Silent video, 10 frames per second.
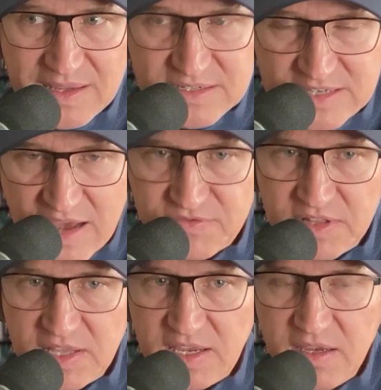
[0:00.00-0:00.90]

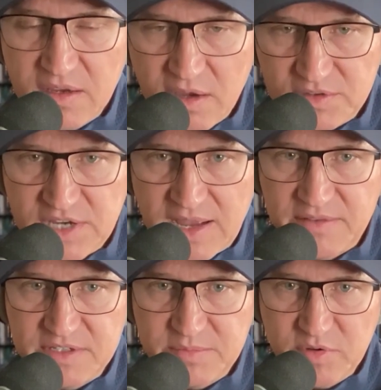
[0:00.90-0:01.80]
definitely go check out
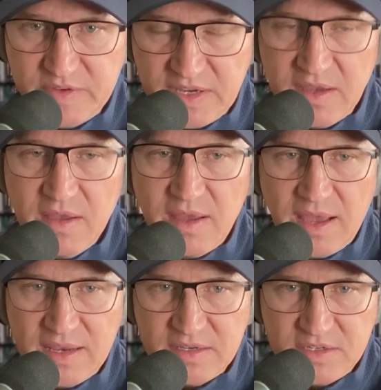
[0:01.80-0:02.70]
this movie
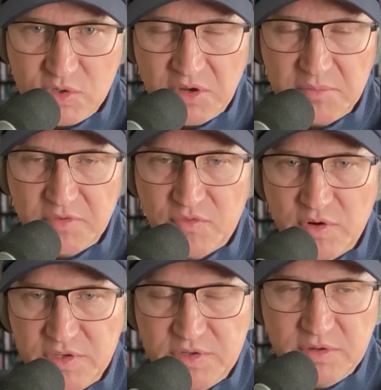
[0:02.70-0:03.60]
and do it before
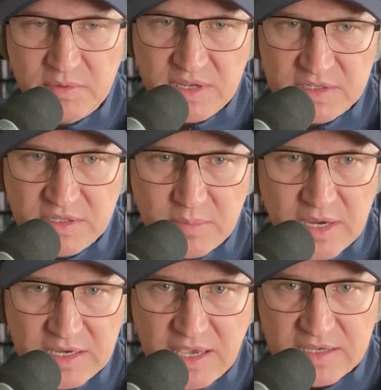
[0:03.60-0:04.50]
you tune into the
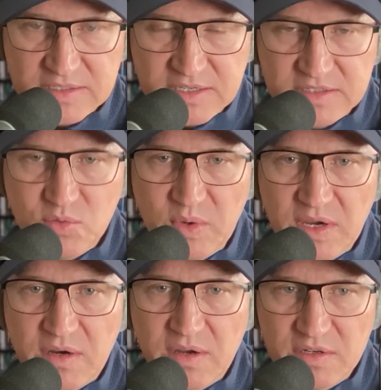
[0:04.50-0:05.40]
podcast, because we
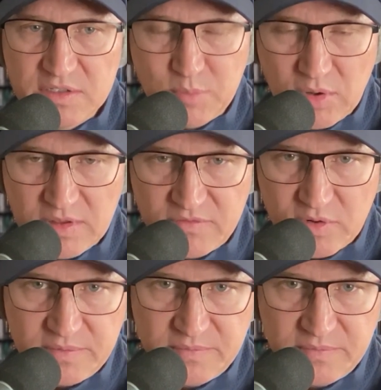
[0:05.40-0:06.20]
are going to spoil it for you.